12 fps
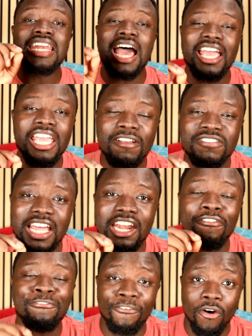Now if
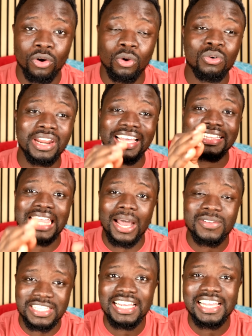the phone no cry
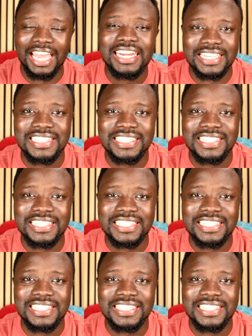1,000 Ghana